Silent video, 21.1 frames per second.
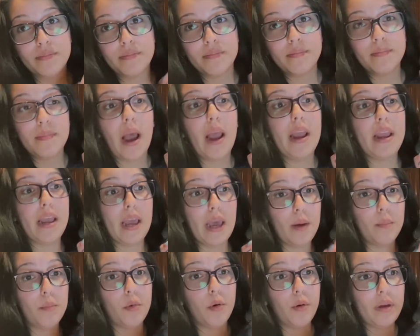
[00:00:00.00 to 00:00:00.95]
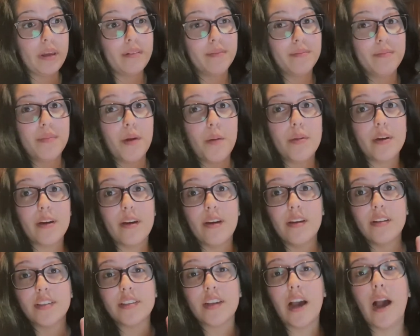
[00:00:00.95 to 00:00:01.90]
I am going
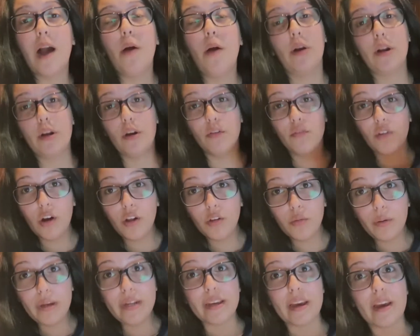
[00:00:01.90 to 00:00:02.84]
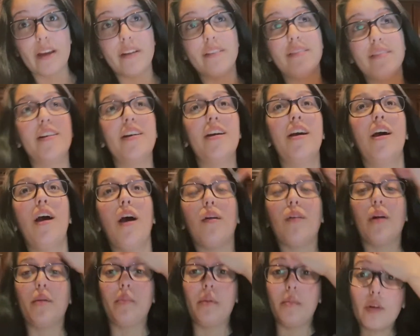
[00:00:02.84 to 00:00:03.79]
because I want to go for Halloween again
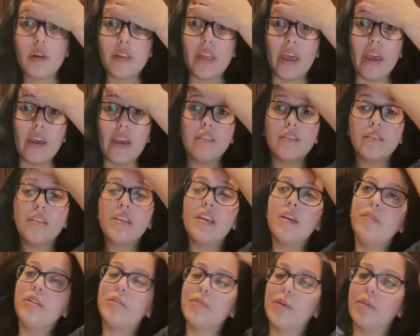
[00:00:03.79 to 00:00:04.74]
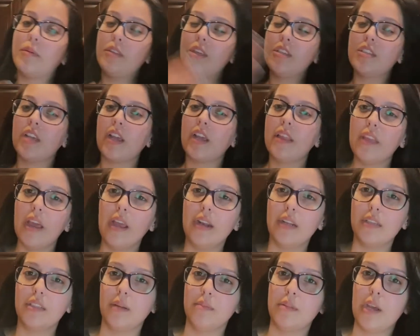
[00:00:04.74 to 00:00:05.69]
around my birthday. My birthday's like at the end of
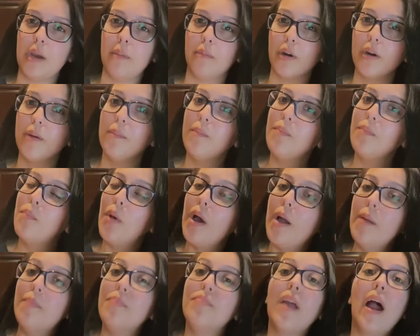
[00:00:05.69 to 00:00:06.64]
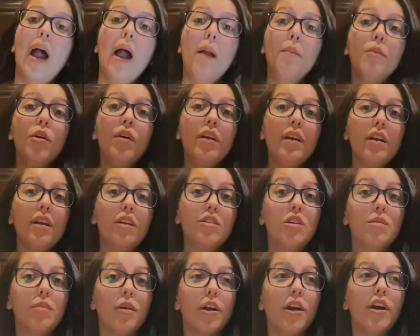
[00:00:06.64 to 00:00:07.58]
September, but I'm going in
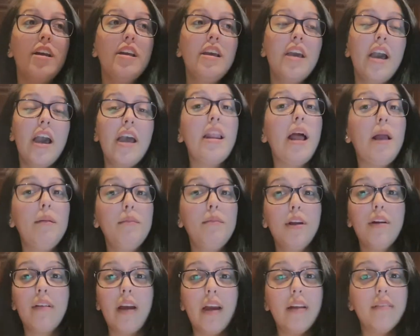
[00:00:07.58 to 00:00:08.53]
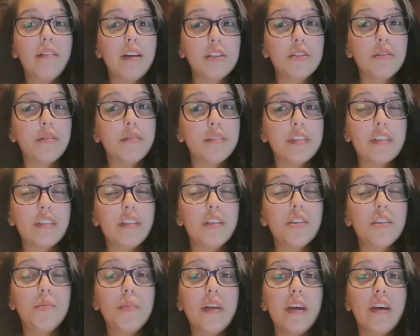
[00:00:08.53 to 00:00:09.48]
October and I'm gonna ride Rise of the
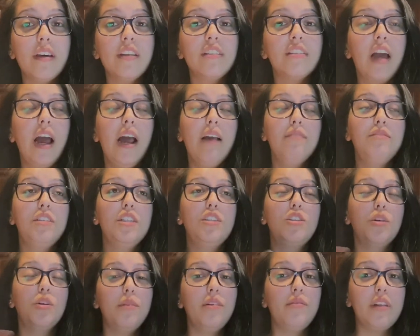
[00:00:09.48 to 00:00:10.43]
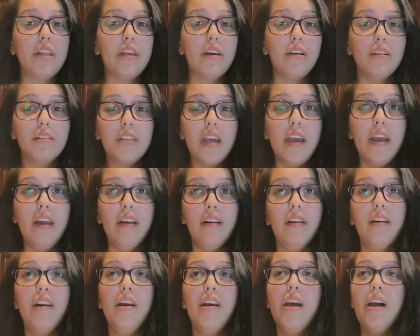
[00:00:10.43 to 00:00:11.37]
Resistance because I have seen so many videos
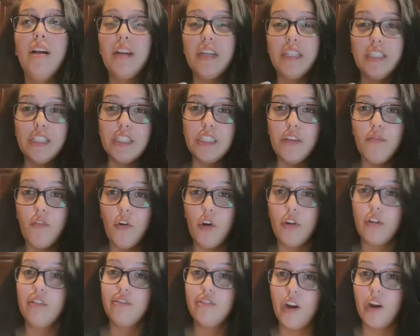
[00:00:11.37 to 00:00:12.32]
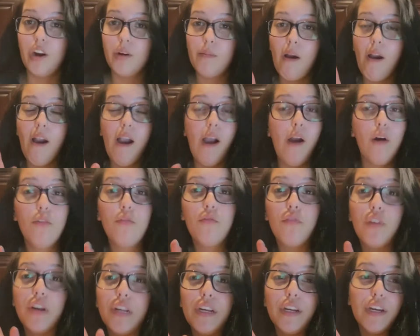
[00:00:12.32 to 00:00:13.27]
and like Disney bloggers talk about how
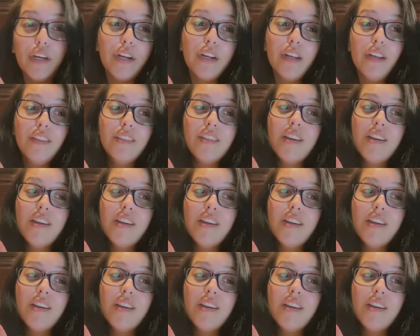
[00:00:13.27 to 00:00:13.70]
freaking good it is,